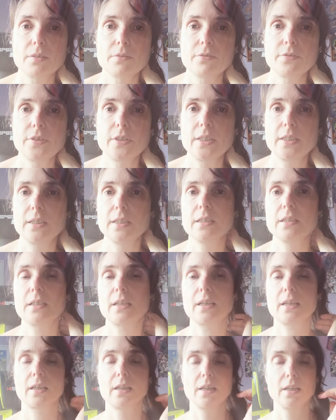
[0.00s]
and feeling
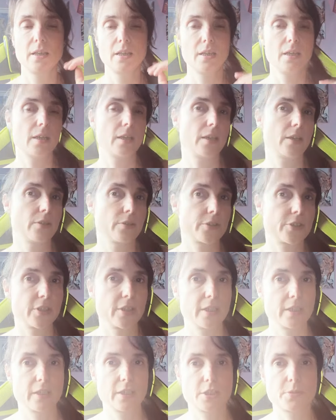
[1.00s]
like he or
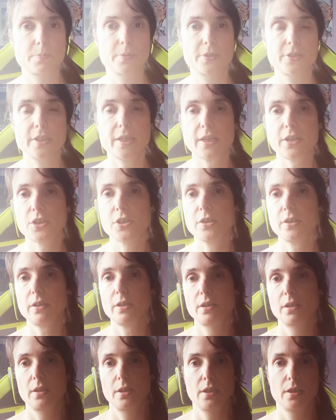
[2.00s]
she needs
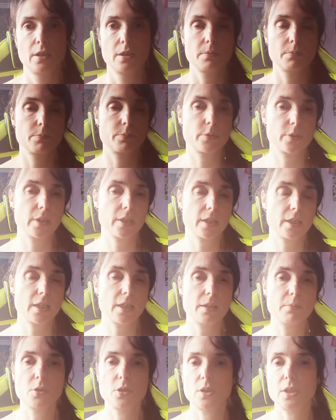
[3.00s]
protection. Bring
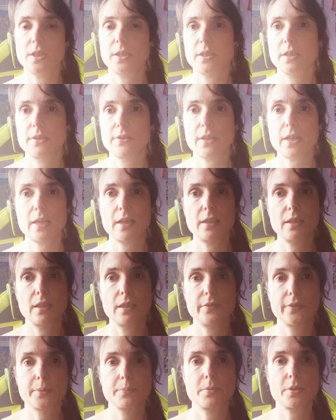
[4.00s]
him or her that
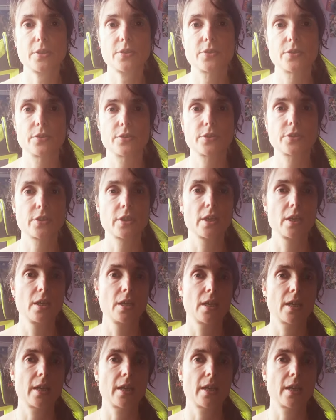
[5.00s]
loving presence